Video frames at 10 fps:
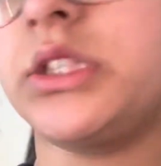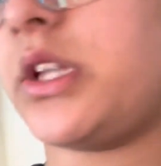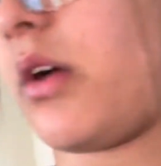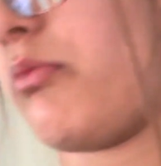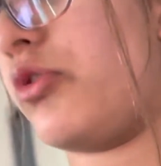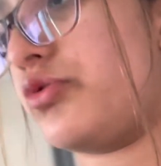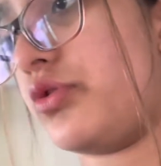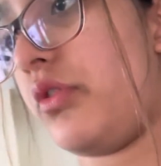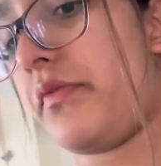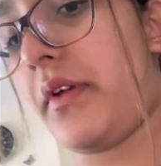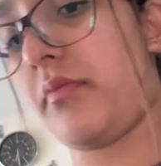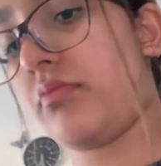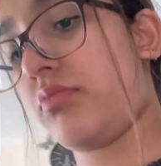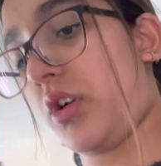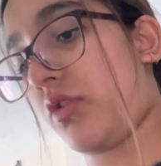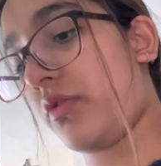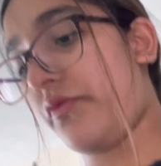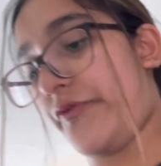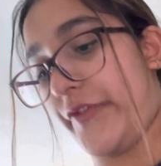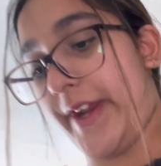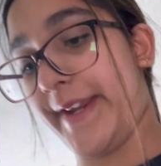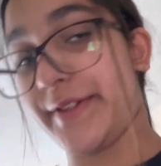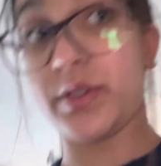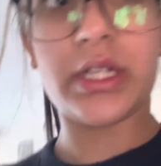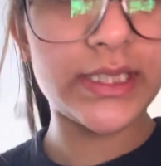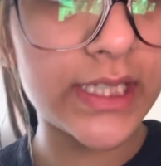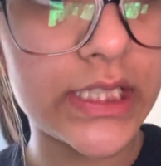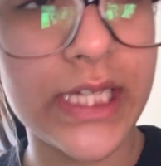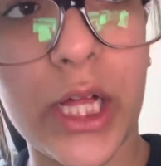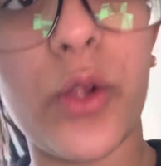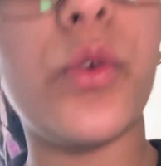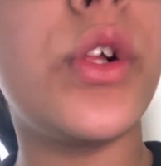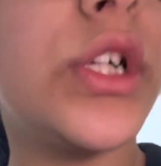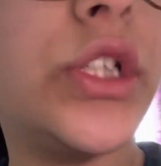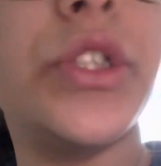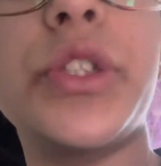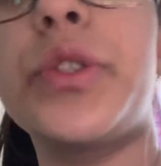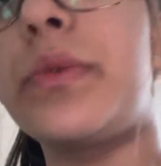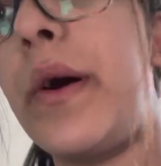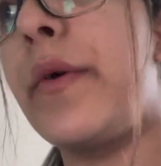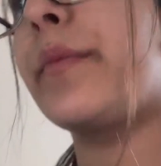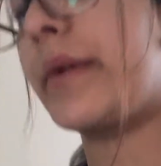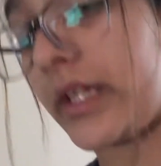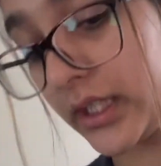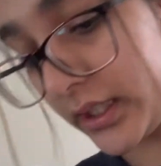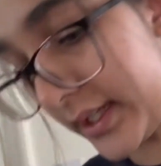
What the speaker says: I bought 2 of them. I couldn't find it, so I asked a girl to help me.